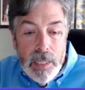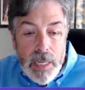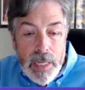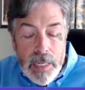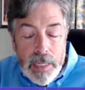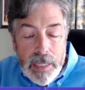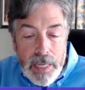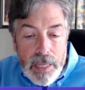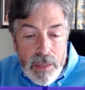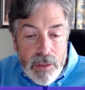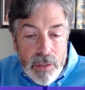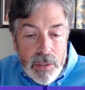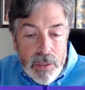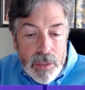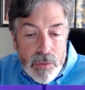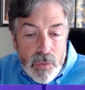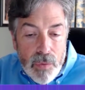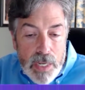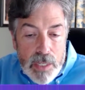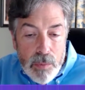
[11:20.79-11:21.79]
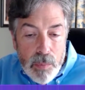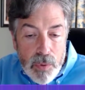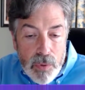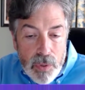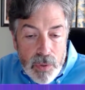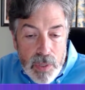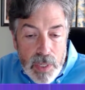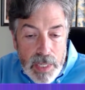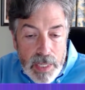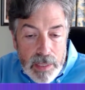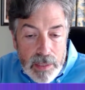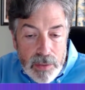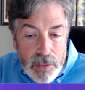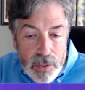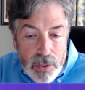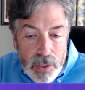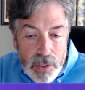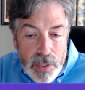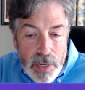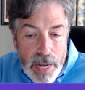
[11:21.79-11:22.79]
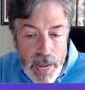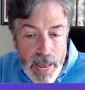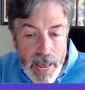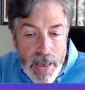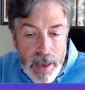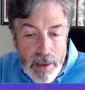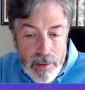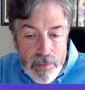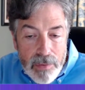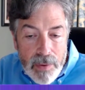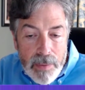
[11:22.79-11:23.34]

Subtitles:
lethal respiratory illness could have,